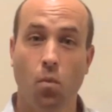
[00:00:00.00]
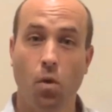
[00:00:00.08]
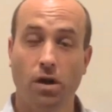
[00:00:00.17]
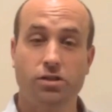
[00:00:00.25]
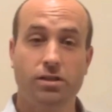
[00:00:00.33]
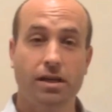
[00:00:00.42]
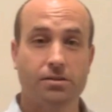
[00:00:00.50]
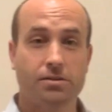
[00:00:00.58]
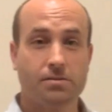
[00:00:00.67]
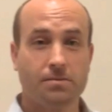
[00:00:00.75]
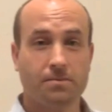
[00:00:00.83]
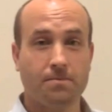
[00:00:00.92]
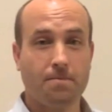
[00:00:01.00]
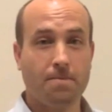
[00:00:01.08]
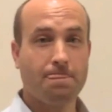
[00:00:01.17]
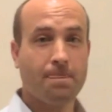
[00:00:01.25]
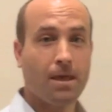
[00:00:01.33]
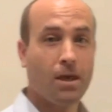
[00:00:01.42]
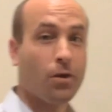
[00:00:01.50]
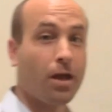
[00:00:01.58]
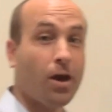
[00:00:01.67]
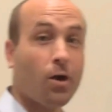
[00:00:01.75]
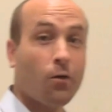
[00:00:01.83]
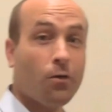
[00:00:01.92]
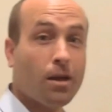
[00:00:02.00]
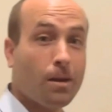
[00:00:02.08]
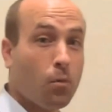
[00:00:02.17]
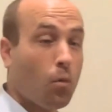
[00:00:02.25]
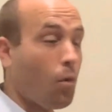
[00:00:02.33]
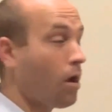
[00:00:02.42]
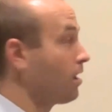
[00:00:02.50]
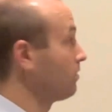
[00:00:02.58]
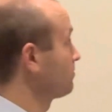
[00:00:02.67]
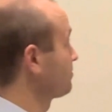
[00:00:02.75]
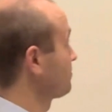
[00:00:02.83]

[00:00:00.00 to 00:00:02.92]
Watch this. Here we go. Number 1.